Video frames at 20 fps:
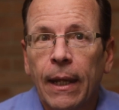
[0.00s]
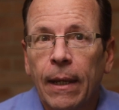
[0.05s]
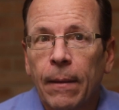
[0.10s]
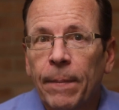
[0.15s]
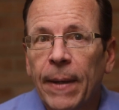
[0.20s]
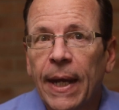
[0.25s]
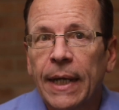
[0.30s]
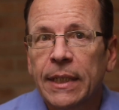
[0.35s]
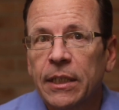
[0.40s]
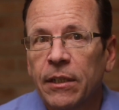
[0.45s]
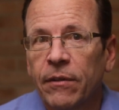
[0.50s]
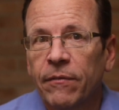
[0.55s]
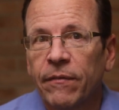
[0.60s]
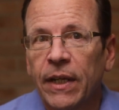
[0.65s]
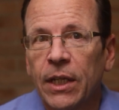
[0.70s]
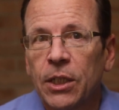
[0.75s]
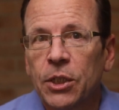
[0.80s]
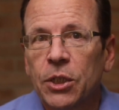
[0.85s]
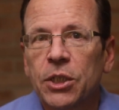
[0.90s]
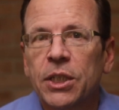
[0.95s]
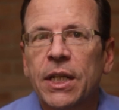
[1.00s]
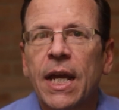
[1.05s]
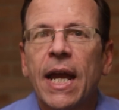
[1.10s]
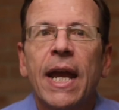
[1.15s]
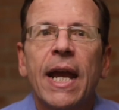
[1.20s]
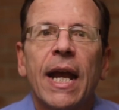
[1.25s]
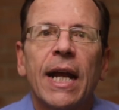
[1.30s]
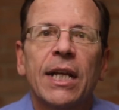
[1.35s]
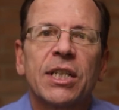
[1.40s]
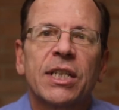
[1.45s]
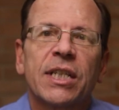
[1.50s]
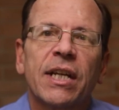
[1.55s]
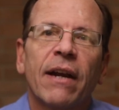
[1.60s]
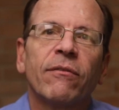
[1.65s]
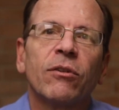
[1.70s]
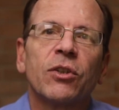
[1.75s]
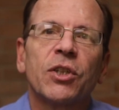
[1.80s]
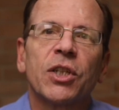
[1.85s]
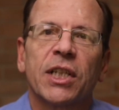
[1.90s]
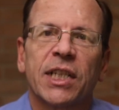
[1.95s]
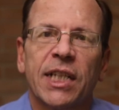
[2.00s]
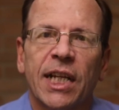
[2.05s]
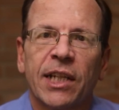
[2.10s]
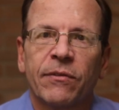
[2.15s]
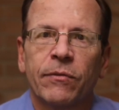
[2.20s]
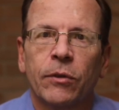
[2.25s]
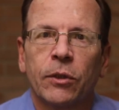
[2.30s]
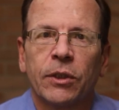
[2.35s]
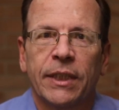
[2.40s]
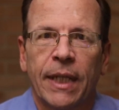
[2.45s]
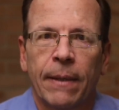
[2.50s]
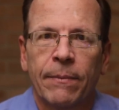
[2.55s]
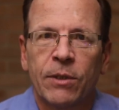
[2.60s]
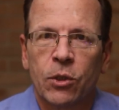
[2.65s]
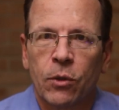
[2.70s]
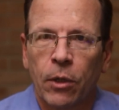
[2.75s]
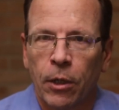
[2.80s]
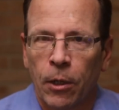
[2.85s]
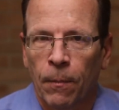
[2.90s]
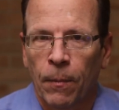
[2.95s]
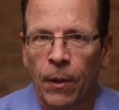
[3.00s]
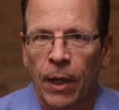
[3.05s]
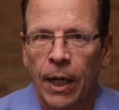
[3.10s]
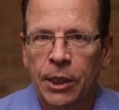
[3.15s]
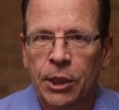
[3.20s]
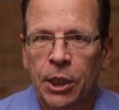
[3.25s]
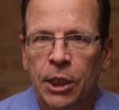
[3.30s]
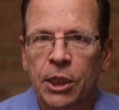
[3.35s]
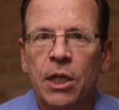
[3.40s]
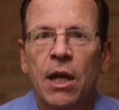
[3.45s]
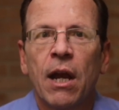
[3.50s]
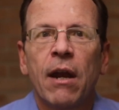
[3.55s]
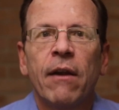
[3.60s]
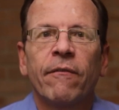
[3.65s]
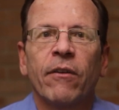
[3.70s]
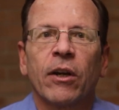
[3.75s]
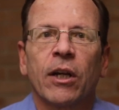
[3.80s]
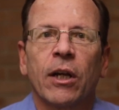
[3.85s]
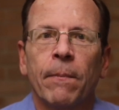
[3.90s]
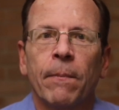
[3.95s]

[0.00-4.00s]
Impact Innovations has several successful demonstrator projects for